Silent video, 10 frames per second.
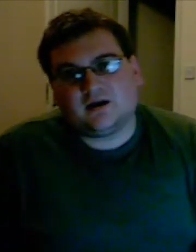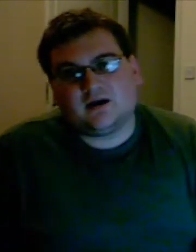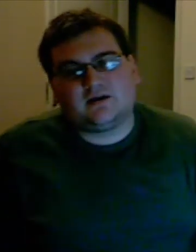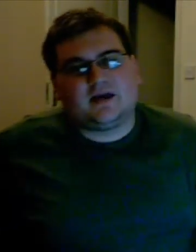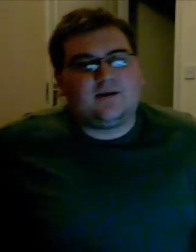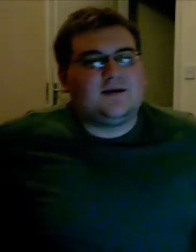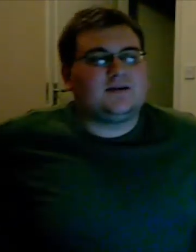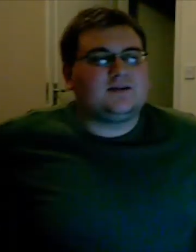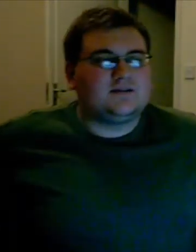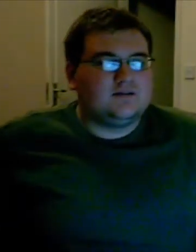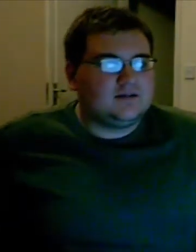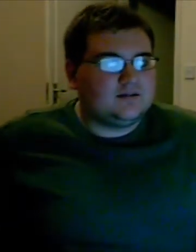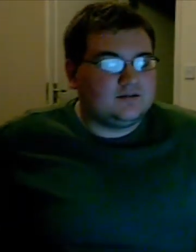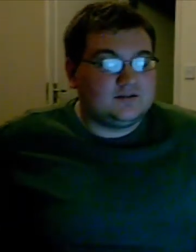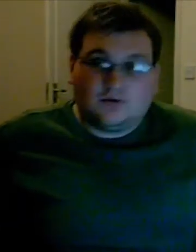Gary Anderson,
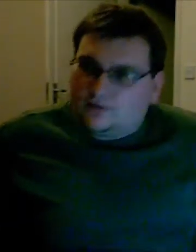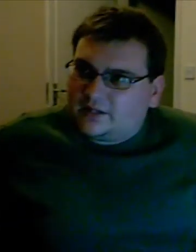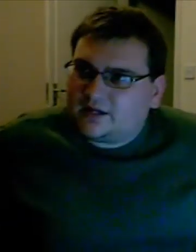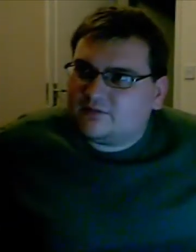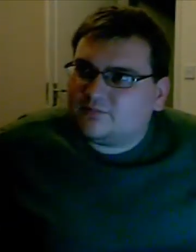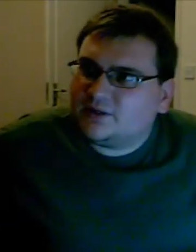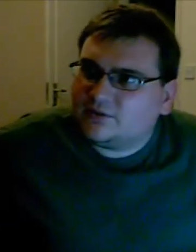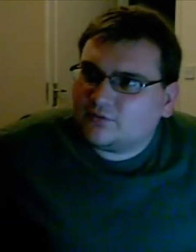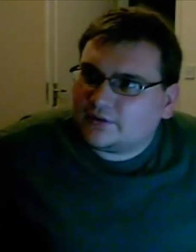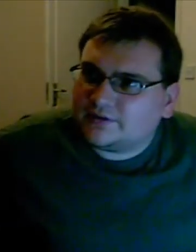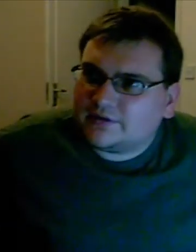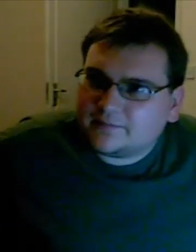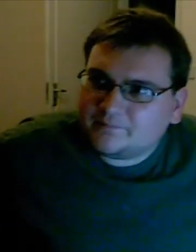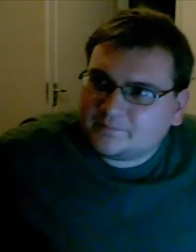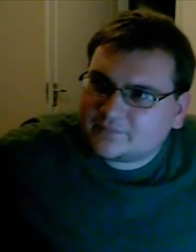he's got a knack of being right.